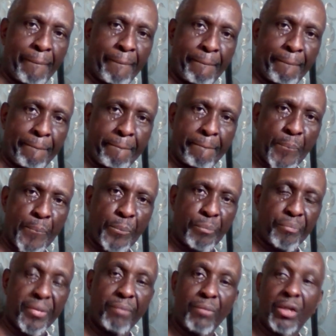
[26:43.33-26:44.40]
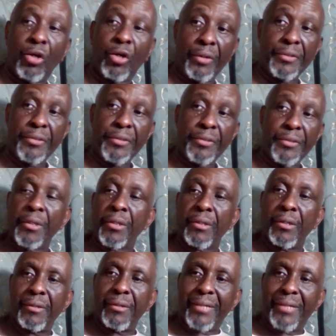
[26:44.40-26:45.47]
because that's
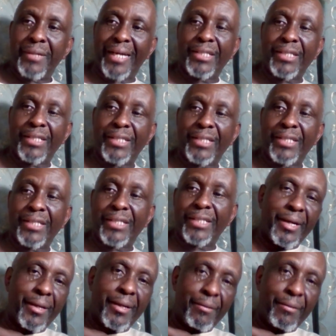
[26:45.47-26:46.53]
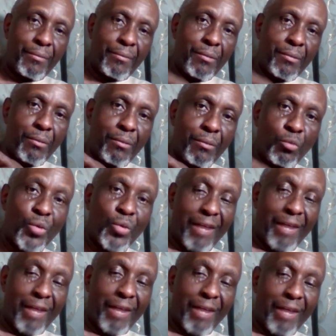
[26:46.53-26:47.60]
where we have business processes. We go
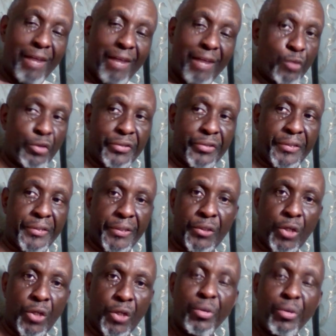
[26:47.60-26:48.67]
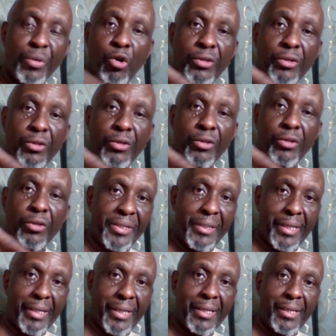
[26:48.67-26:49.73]
onto social media and start
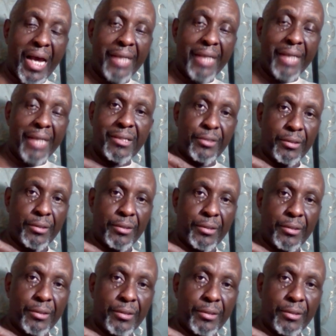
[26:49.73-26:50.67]
what we can call,